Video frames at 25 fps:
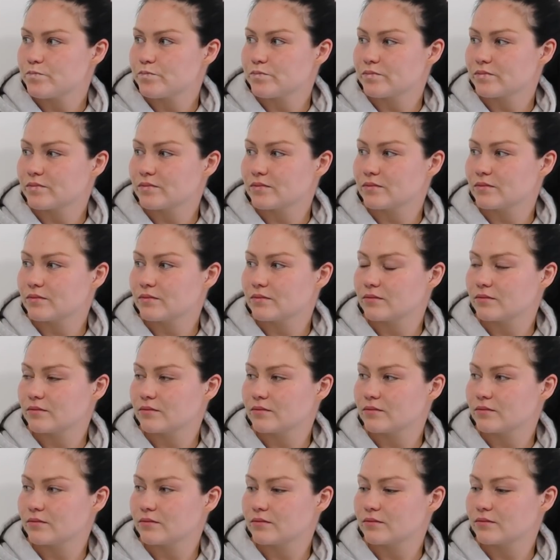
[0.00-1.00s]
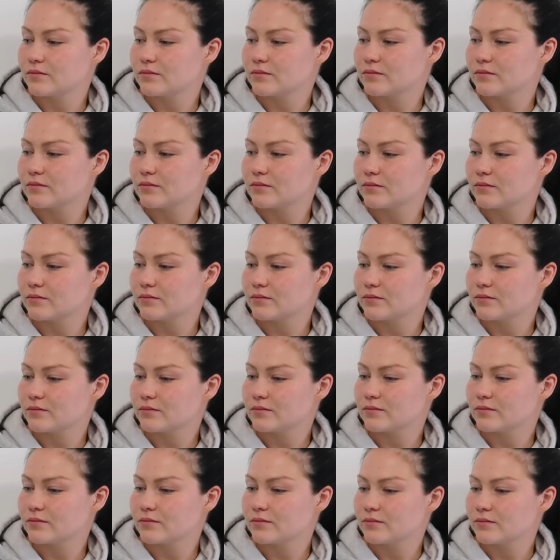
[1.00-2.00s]

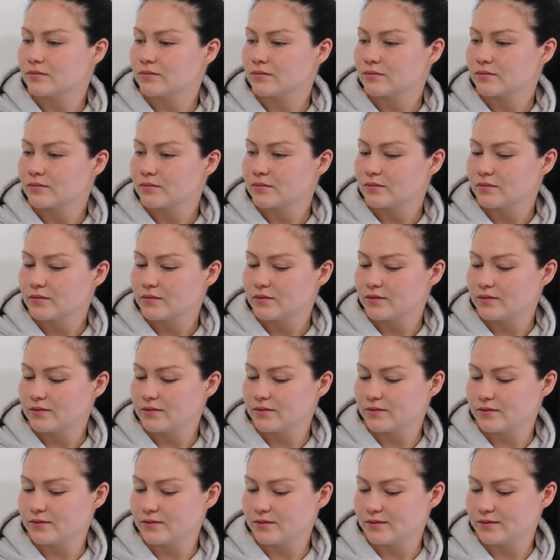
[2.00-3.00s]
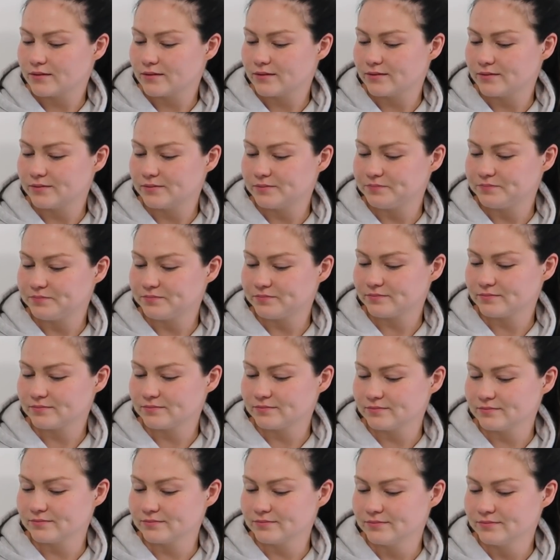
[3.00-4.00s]

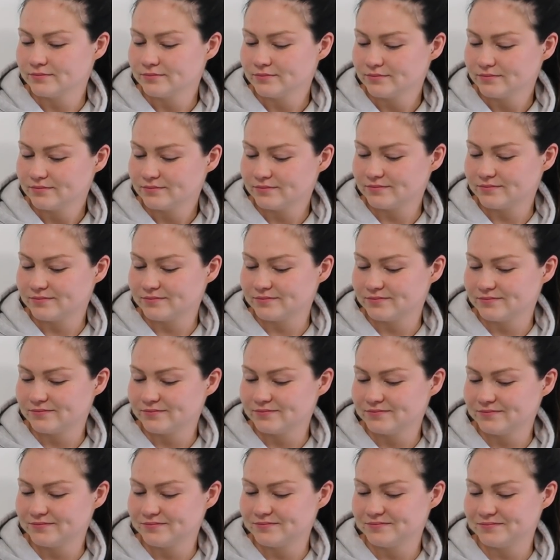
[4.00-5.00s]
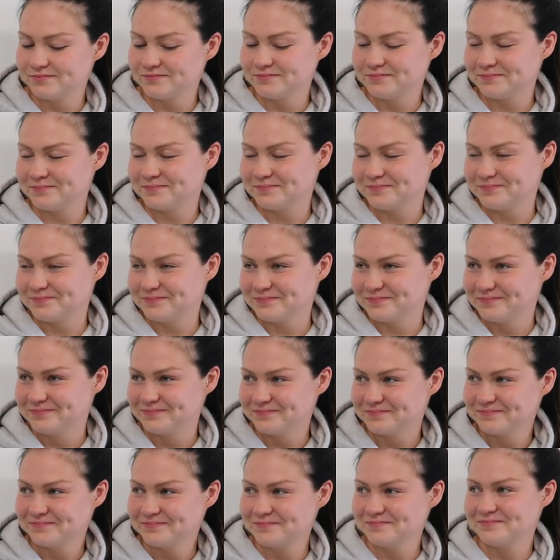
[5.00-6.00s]

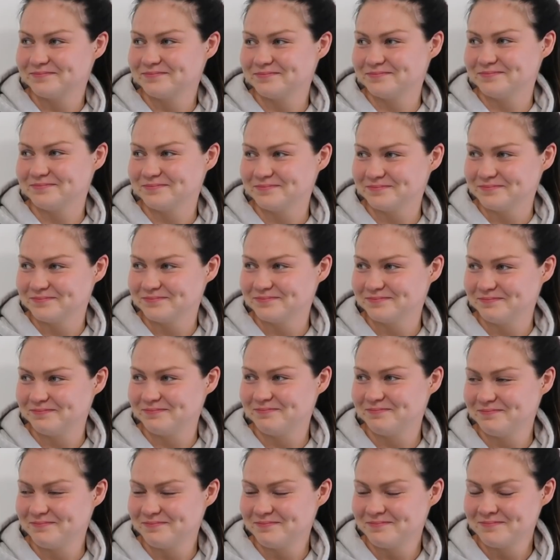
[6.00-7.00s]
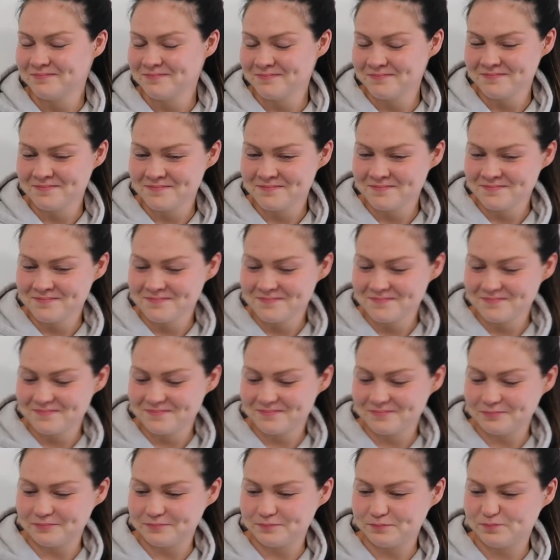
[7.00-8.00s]

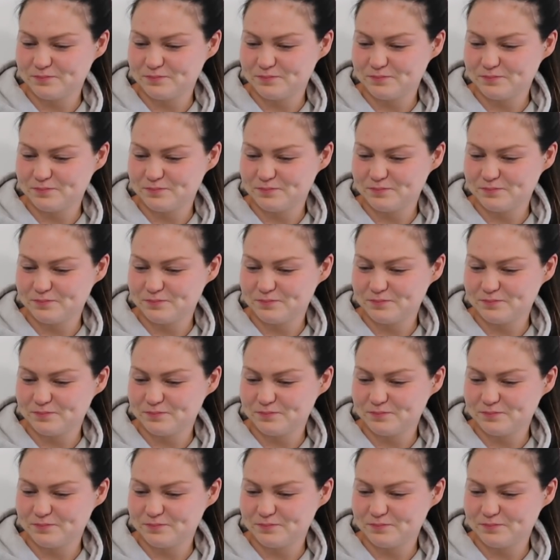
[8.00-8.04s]
No words are spoken by the person on screen.